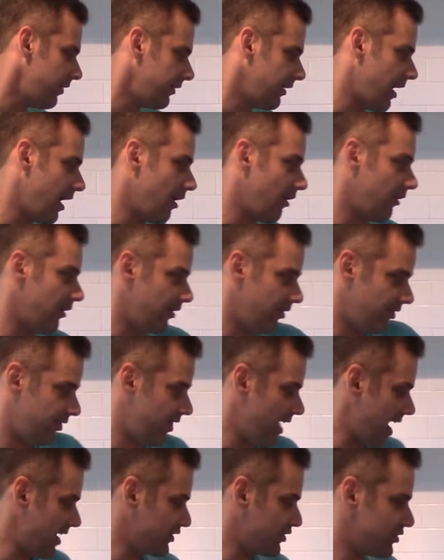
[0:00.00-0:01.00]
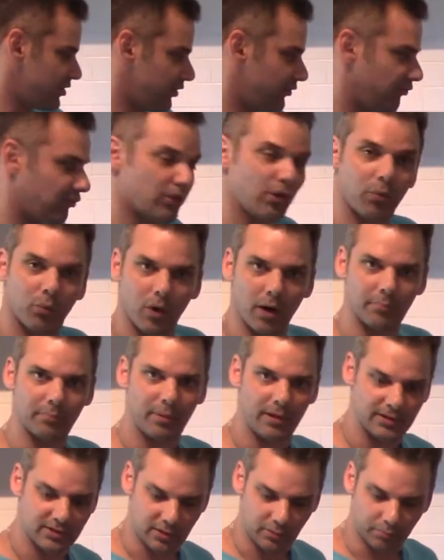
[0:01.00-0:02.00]
Now, that's just for the one
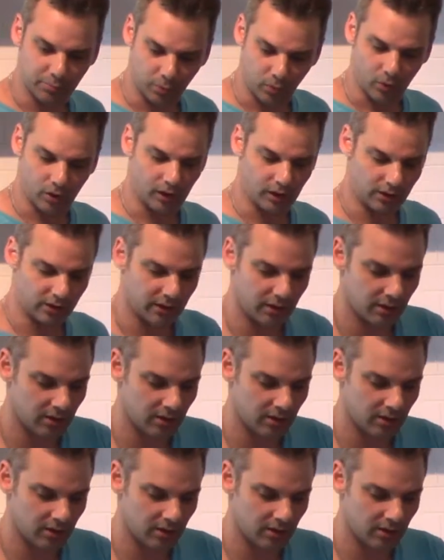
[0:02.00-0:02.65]
piece of pork.